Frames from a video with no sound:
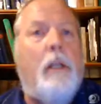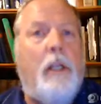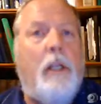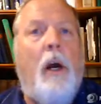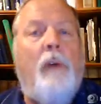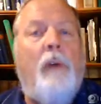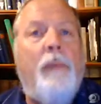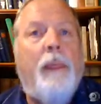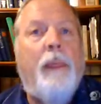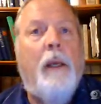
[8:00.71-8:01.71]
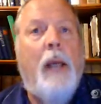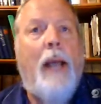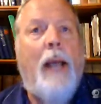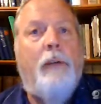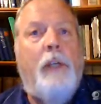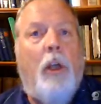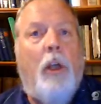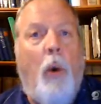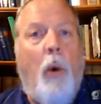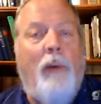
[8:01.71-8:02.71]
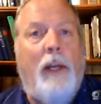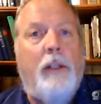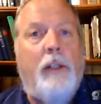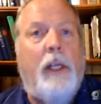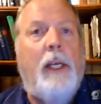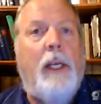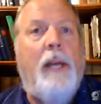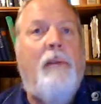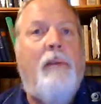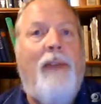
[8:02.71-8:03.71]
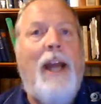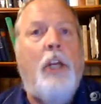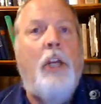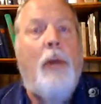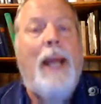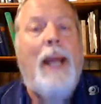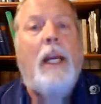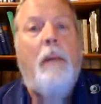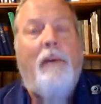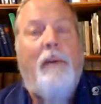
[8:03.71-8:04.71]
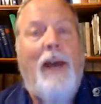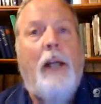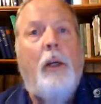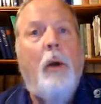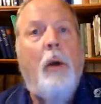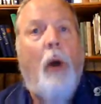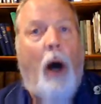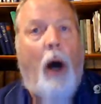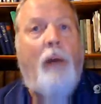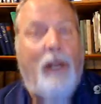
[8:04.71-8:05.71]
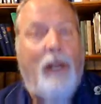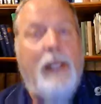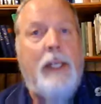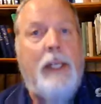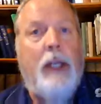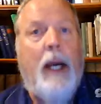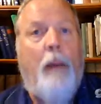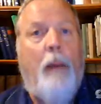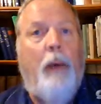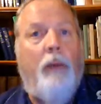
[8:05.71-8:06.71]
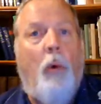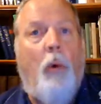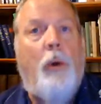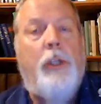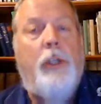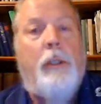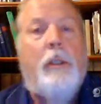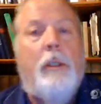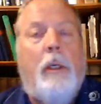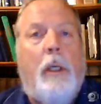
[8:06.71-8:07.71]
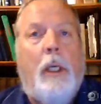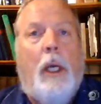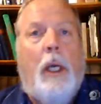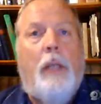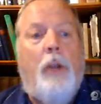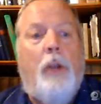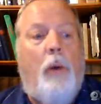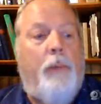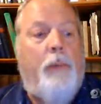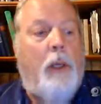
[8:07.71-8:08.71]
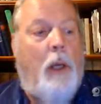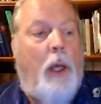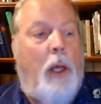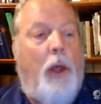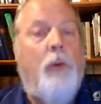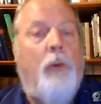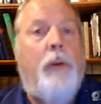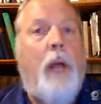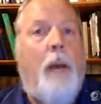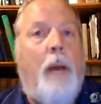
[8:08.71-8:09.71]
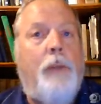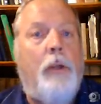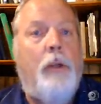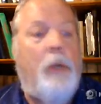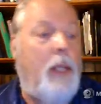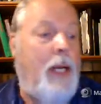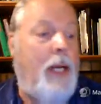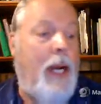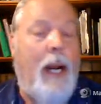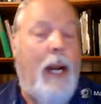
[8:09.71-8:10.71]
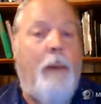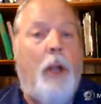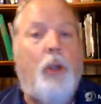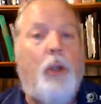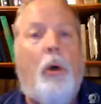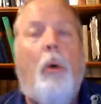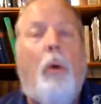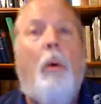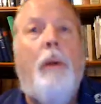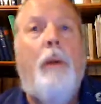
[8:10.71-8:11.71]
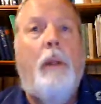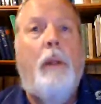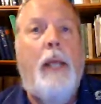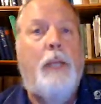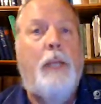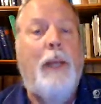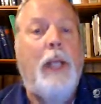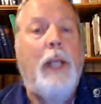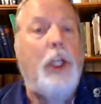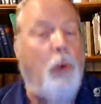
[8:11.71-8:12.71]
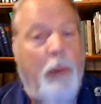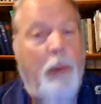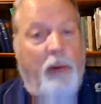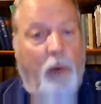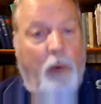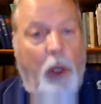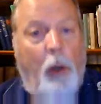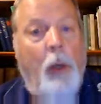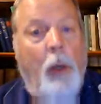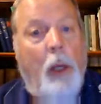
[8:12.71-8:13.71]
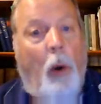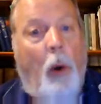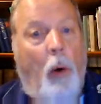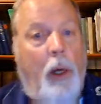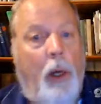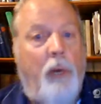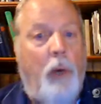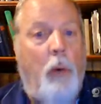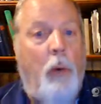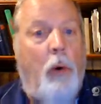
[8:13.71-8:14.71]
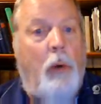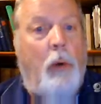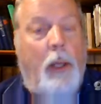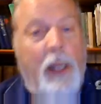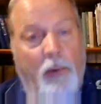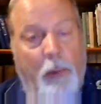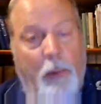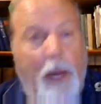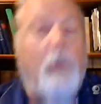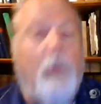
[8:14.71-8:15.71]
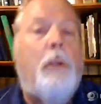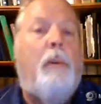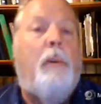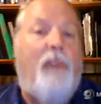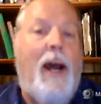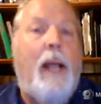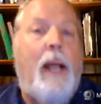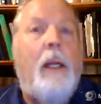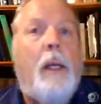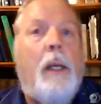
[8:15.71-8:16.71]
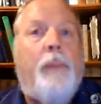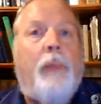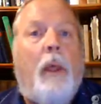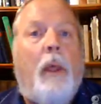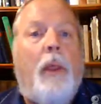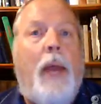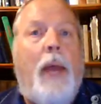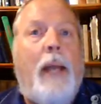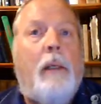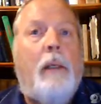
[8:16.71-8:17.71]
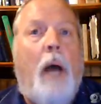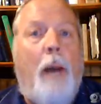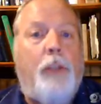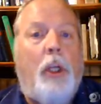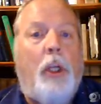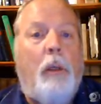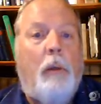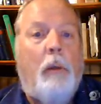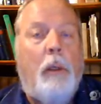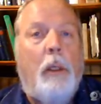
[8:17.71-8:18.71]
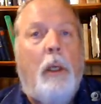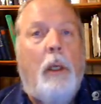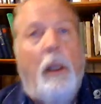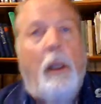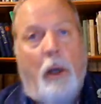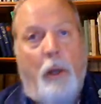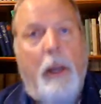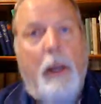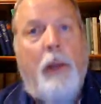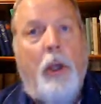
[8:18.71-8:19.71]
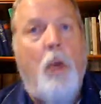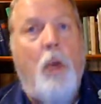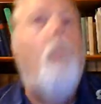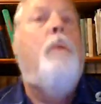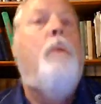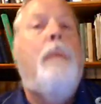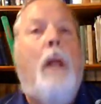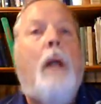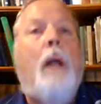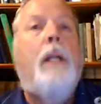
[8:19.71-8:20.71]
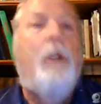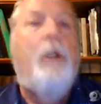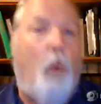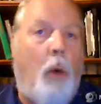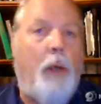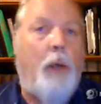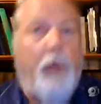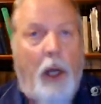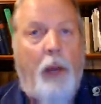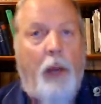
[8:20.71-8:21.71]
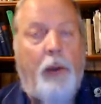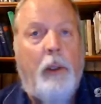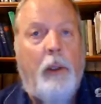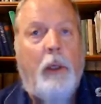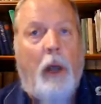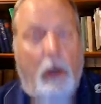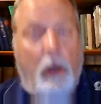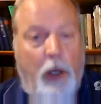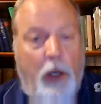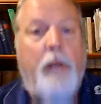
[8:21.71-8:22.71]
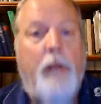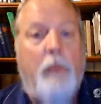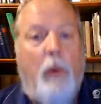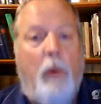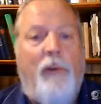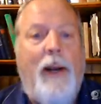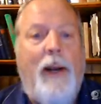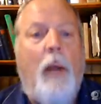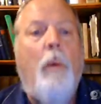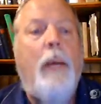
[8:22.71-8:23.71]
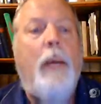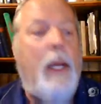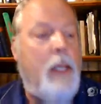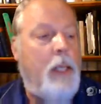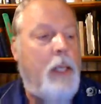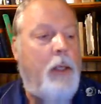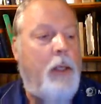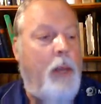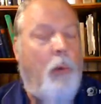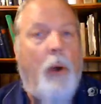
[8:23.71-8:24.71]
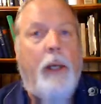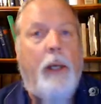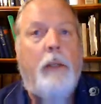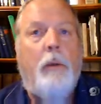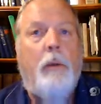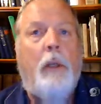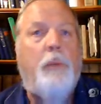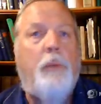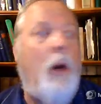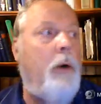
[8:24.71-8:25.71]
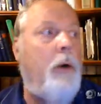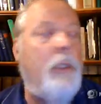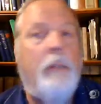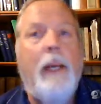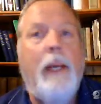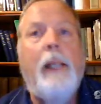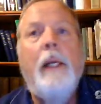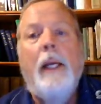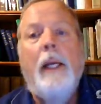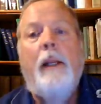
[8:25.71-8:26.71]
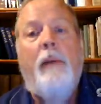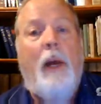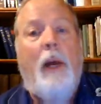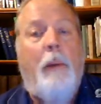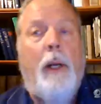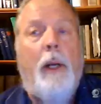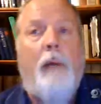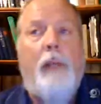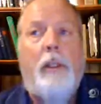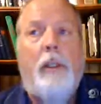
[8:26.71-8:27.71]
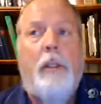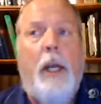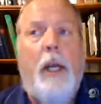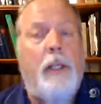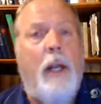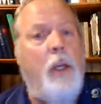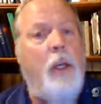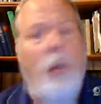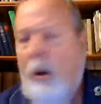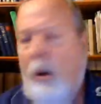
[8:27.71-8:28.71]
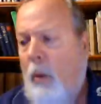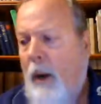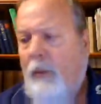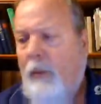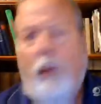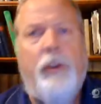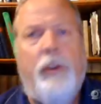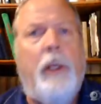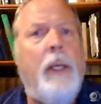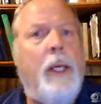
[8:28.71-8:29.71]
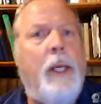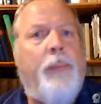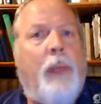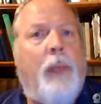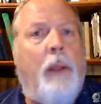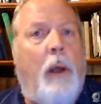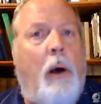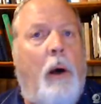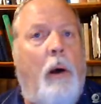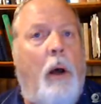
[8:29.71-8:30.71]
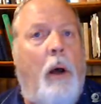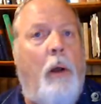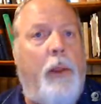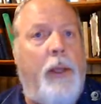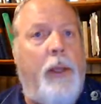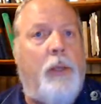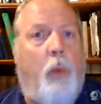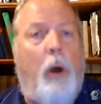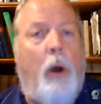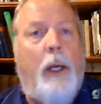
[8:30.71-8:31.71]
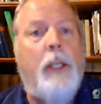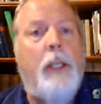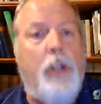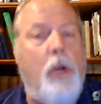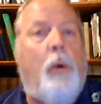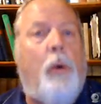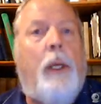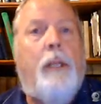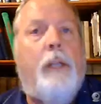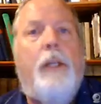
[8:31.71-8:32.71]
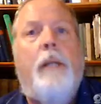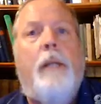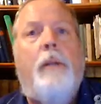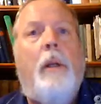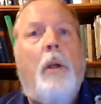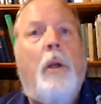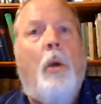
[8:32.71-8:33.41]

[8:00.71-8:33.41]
itself has the equivalency in value, in academic value, of at least a couple of courses. So those are the options. And again, I'm not sure what the expectation will be for you, or if we will even be able to provide that option. It could be that you would be locked into one or the other alternatives. But we'll find out when we get to that point, and as progress is made in the development of these studies. Now, you are aware, of course, that all of this work is new, in a sense, that